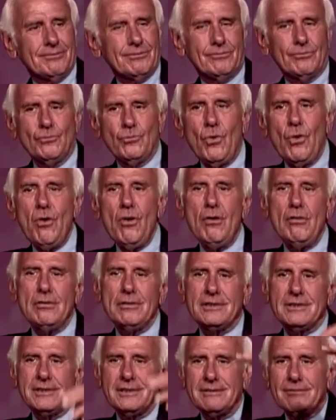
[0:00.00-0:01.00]

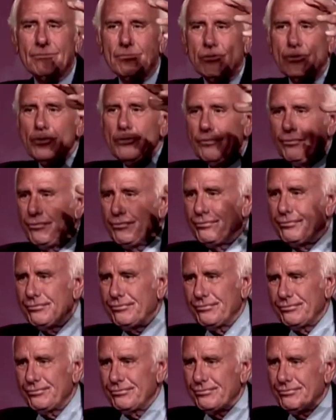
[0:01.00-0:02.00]
walls and roof.
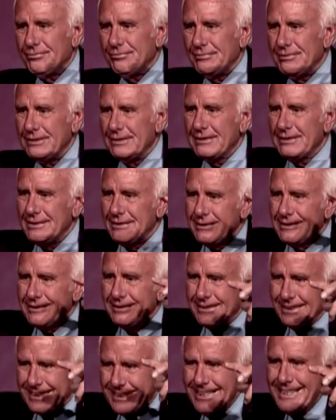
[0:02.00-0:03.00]

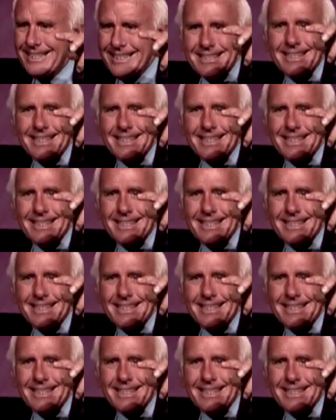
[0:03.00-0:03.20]
The key,